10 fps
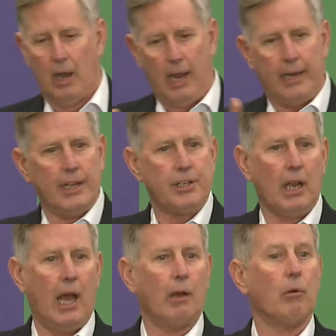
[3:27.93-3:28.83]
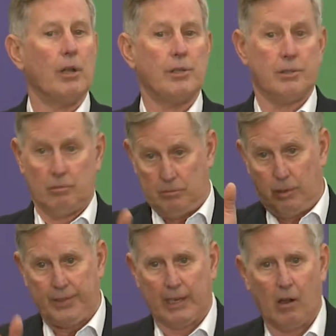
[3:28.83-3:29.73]
And this line was
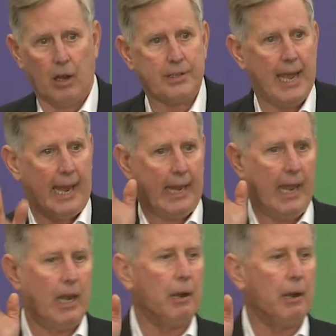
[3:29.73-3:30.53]
what they call a Texan,